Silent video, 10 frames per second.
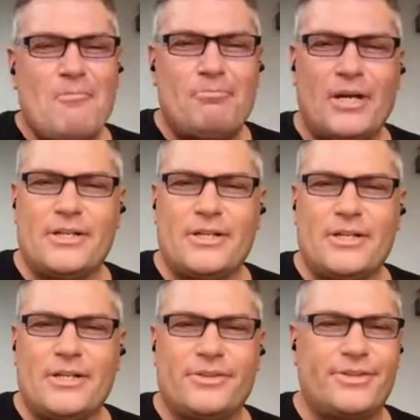But
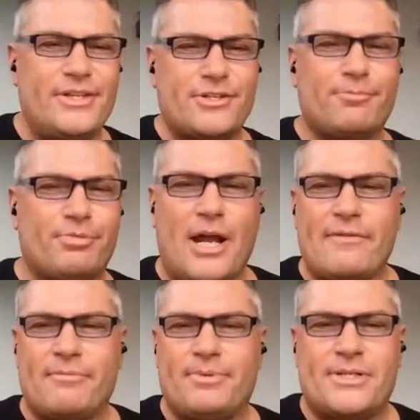these are private
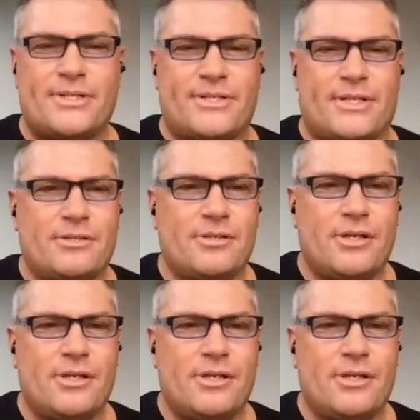businesses,